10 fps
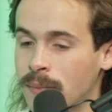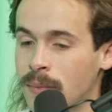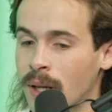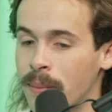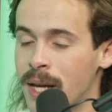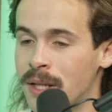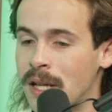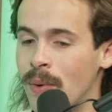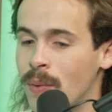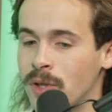because
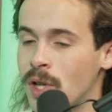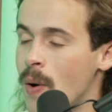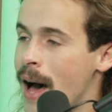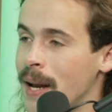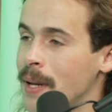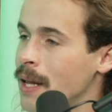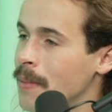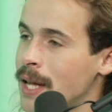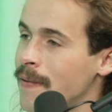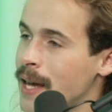someone will so adamantly
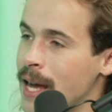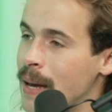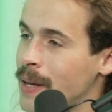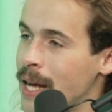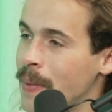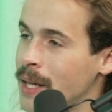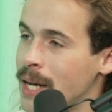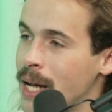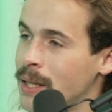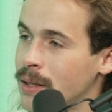believe they can't be
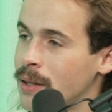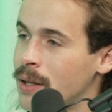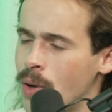hypnotized.